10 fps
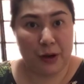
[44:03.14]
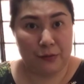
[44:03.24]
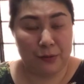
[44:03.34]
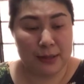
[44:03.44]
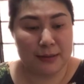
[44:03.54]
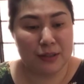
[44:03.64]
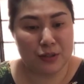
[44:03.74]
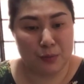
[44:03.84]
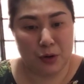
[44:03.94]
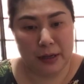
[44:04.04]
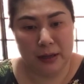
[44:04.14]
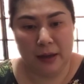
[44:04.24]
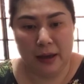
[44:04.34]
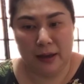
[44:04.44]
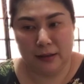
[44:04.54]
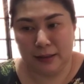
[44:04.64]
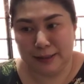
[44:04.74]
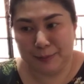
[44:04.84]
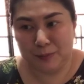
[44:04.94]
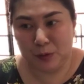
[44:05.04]
breakfast this morning
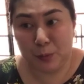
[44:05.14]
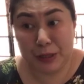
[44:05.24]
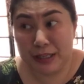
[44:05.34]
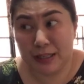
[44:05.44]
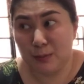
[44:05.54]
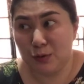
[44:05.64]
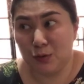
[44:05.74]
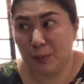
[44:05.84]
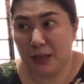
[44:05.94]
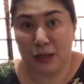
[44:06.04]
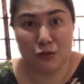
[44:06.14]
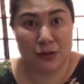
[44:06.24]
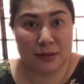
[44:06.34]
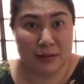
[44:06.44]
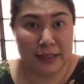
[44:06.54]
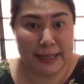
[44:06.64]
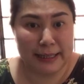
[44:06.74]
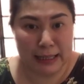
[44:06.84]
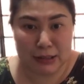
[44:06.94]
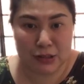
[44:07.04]
and nobody seems to be interested
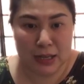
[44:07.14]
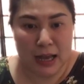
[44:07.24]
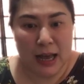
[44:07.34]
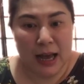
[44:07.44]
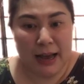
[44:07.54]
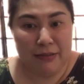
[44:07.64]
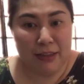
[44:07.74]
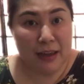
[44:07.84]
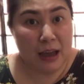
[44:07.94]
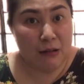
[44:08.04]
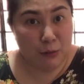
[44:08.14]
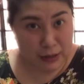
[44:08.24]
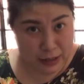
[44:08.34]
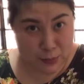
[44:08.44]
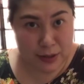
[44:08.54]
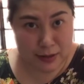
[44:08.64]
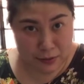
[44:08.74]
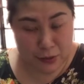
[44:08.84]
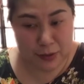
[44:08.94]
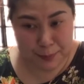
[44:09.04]
in lunch. I think everyone is
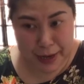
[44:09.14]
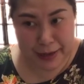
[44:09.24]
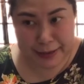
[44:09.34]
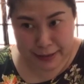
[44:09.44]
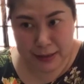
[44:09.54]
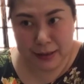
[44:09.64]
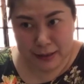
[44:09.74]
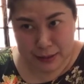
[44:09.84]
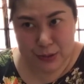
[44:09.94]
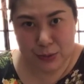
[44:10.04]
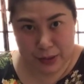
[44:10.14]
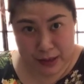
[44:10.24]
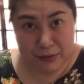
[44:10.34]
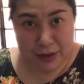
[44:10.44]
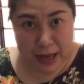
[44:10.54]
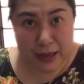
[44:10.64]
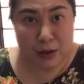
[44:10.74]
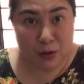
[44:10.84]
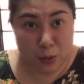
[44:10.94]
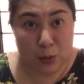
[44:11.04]
waiting for the pie. So whatever I
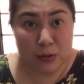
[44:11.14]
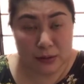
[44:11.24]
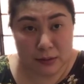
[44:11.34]
cook